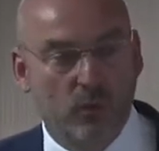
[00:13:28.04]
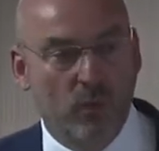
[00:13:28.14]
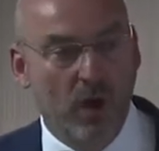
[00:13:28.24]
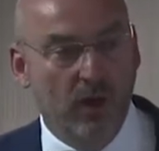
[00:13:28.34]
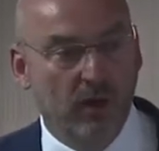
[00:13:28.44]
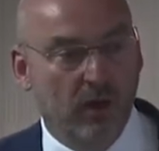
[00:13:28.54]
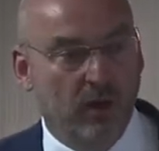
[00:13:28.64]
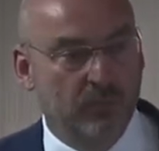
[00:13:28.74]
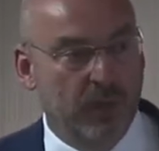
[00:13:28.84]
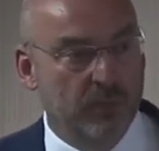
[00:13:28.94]
Why
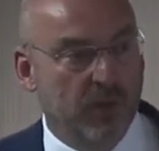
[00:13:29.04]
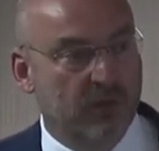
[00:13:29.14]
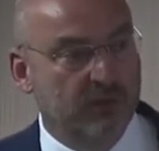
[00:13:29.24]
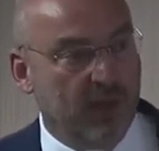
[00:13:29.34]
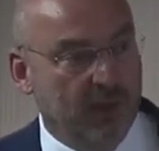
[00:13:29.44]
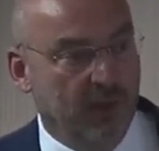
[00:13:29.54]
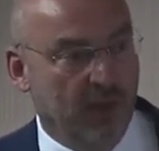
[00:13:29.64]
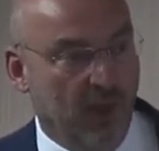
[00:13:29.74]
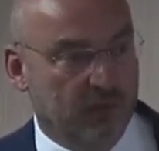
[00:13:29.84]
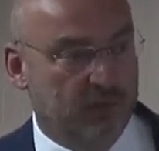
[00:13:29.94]
are people
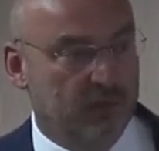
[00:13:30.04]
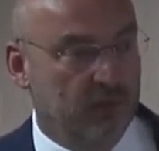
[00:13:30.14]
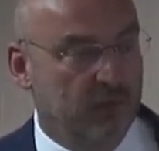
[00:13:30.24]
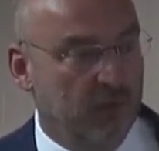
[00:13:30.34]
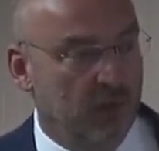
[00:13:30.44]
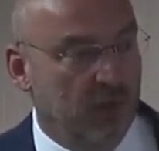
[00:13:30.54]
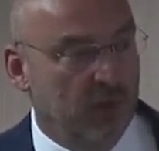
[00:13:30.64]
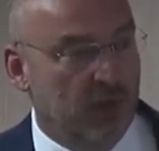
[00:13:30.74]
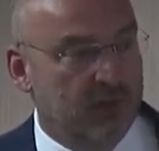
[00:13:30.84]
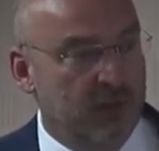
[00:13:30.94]
attacking us?
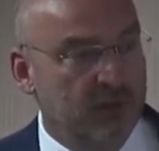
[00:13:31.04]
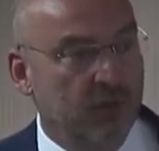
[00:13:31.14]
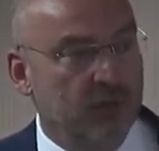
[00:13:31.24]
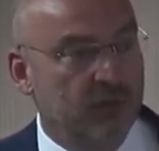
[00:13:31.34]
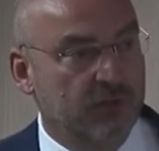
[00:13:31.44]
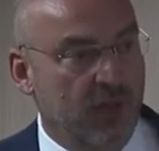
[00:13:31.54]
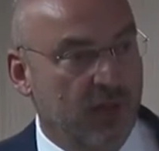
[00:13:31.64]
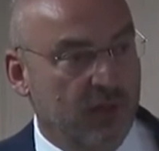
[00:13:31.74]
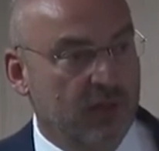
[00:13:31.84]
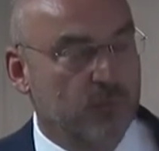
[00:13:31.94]
They didn't
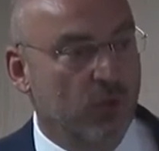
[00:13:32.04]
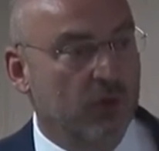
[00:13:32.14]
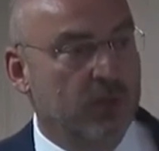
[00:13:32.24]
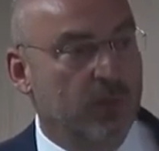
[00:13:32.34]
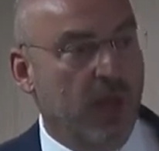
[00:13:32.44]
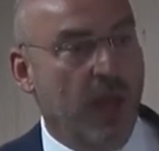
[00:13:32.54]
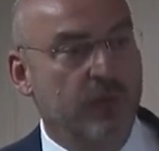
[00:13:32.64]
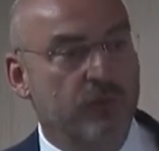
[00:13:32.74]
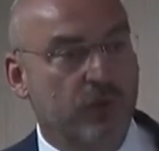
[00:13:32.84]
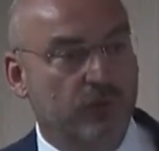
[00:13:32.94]
understand anymore the
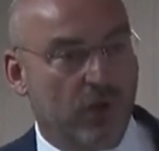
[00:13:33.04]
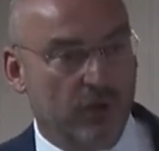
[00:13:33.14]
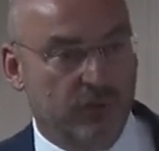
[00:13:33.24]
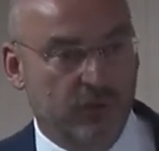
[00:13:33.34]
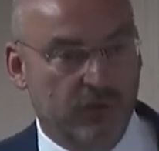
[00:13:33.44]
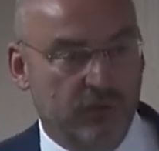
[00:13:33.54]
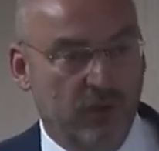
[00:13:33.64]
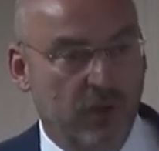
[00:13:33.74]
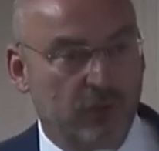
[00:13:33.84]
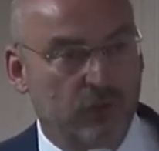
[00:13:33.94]
behavior of others.
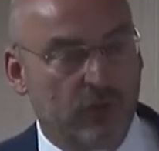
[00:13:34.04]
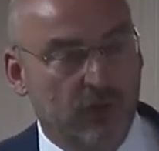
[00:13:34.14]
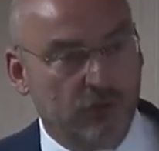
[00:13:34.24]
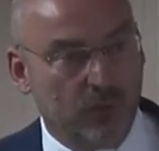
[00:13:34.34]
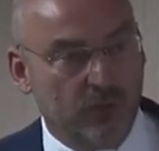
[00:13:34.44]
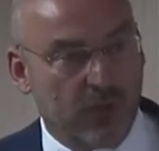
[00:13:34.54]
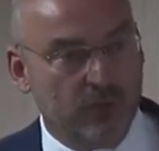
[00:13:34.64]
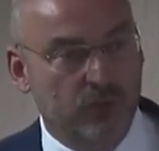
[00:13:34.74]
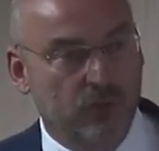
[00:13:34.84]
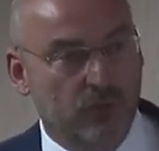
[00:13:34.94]
So that
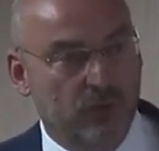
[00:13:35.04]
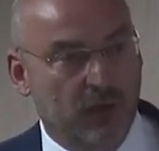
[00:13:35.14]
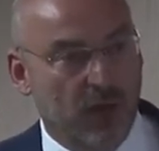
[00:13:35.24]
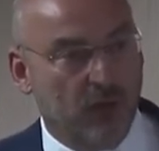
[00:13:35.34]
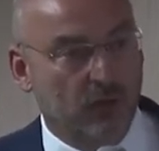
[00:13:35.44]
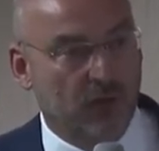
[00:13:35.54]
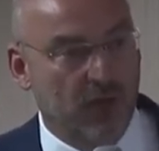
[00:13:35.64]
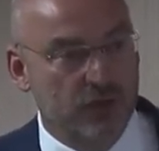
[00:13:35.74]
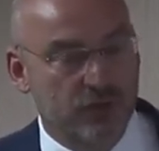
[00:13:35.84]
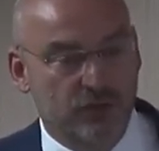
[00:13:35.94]
sometimes there are
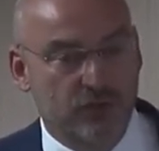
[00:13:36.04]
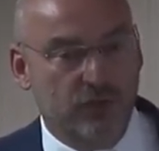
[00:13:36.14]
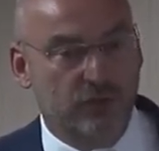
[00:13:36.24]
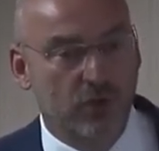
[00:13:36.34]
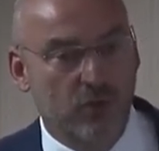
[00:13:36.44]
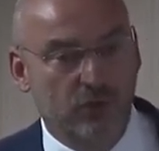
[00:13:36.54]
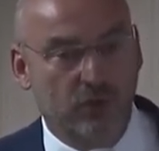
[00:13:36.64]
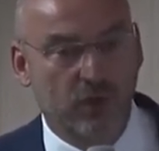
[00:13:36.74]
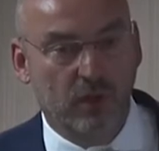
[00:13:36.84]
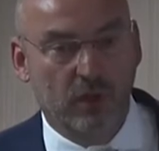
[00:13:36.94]
occasions you don't
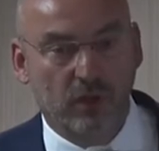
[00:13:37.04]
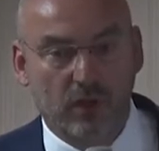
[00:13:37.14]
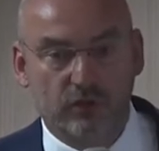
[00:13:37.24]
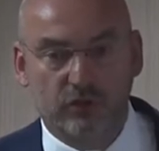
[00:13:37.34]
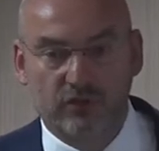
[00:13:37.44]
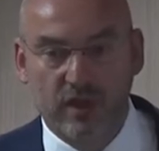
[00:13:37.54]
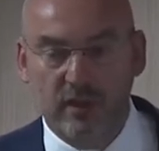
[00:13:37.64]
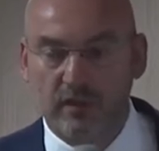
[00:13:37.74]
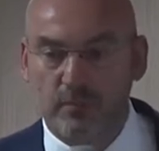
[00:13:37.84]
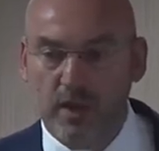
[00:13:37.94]

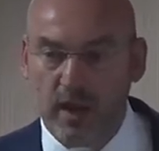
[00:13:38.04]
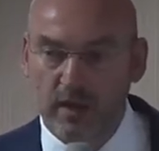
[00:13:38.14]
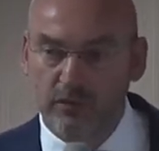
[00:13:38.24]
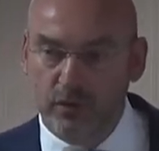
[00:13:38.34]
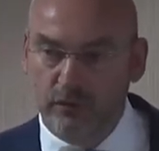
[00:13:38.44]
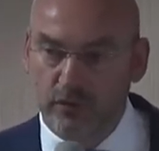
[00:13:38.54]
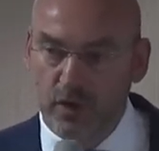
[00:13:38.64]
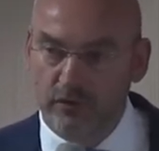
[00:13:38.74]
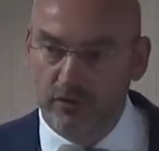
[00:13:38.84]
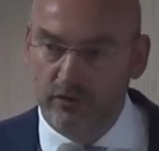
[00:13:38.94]
understand the behavior of
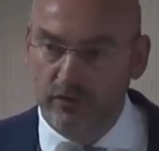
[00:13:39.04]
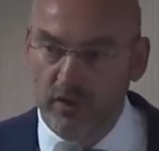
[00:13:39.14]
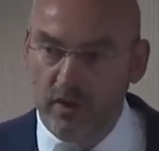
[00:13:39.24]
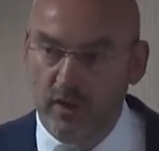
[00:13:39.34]
others,